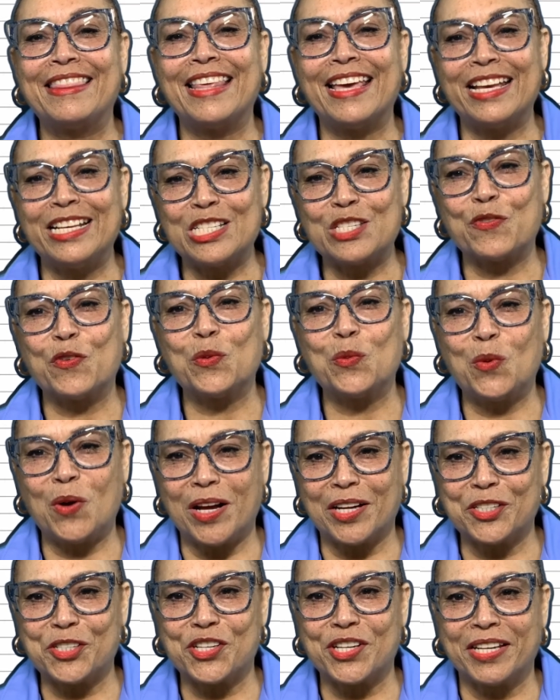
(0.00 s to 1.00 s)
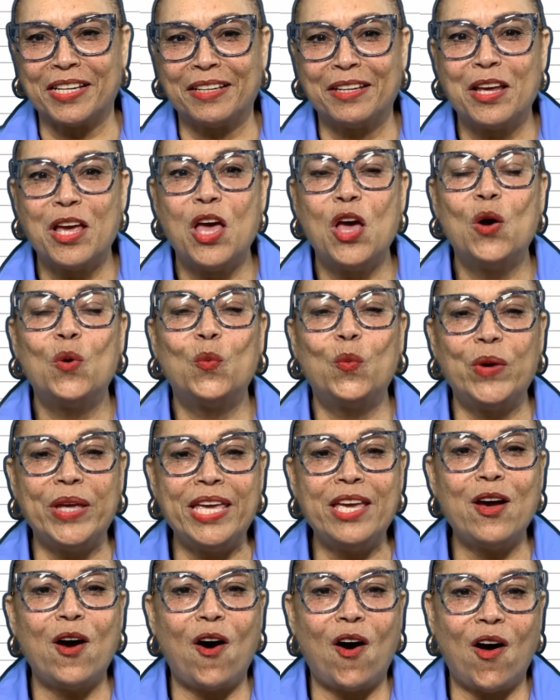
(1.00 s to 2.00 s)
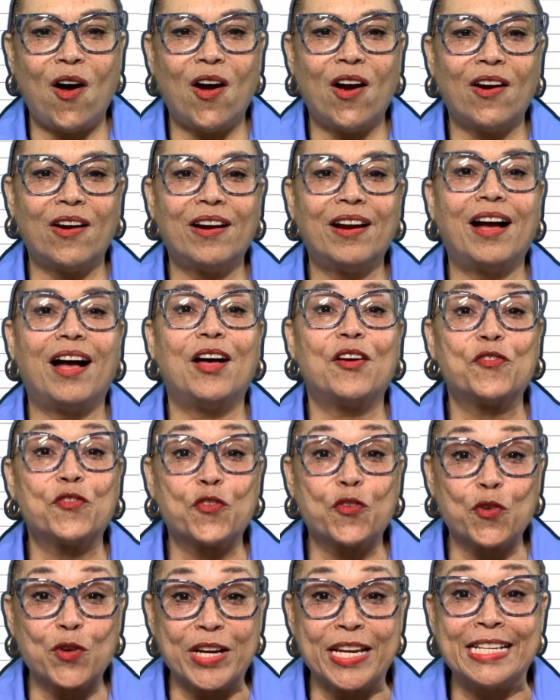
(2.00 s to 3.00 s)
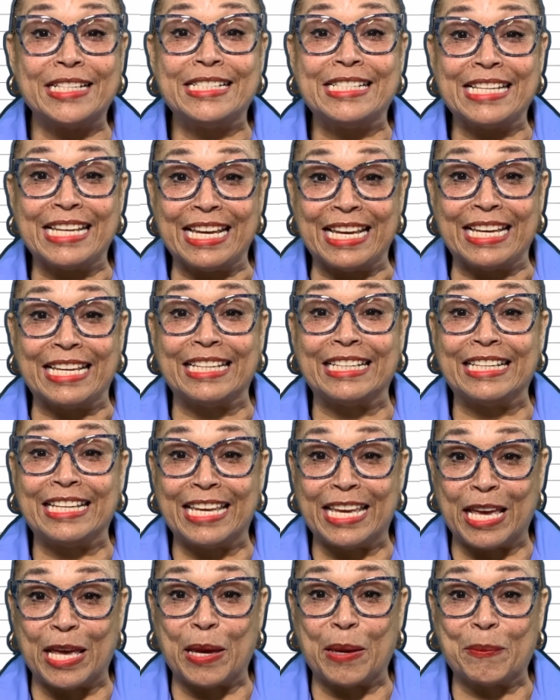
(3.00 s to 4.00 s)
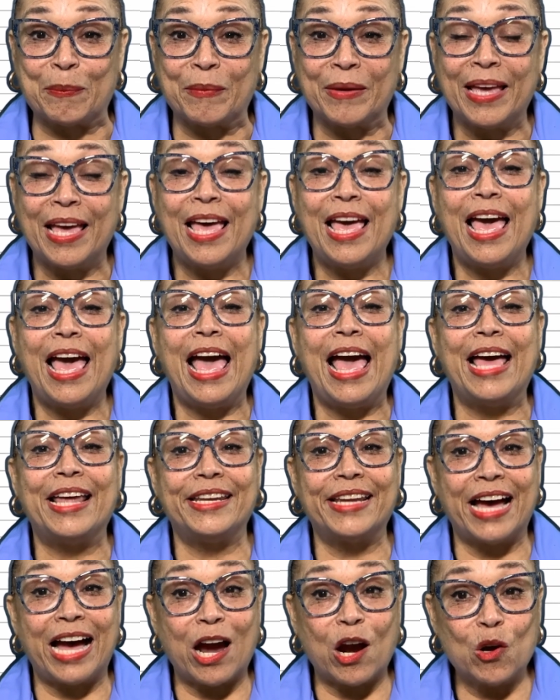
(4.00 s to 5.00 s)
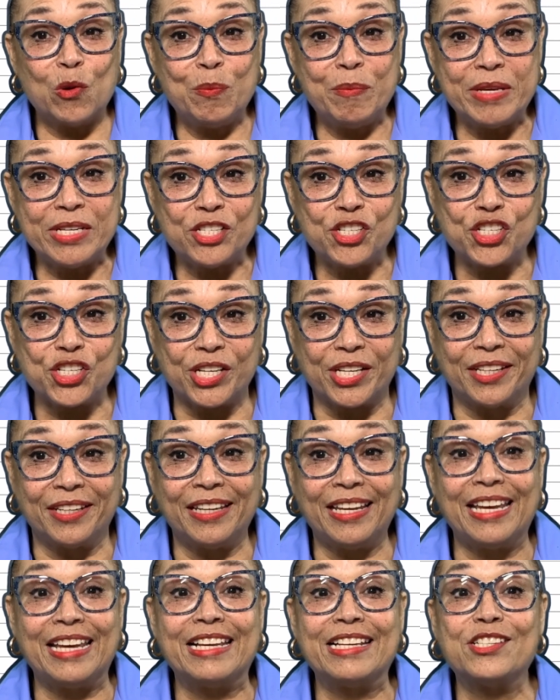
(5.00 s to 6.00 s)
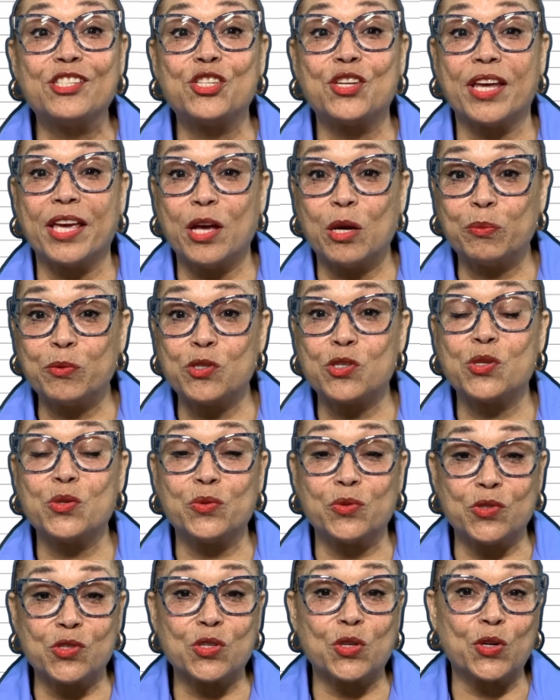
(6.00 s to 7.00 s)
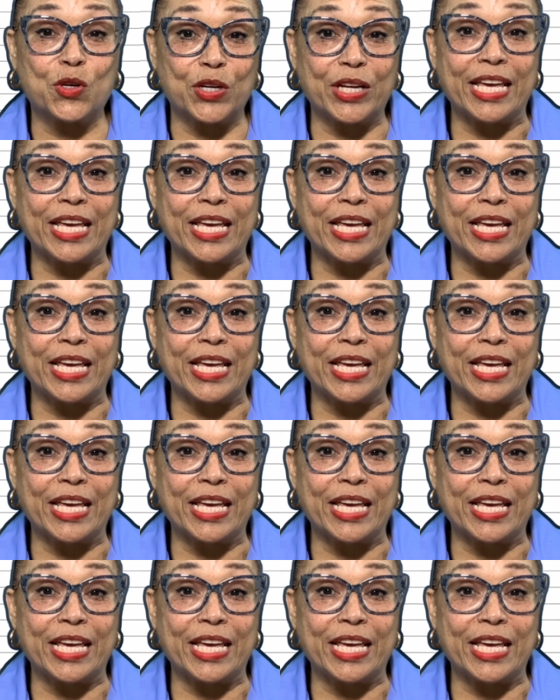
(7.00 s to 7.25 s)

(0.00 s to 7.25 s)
thanks for watching. We are A Friend in Chem, and our mission is to help students learn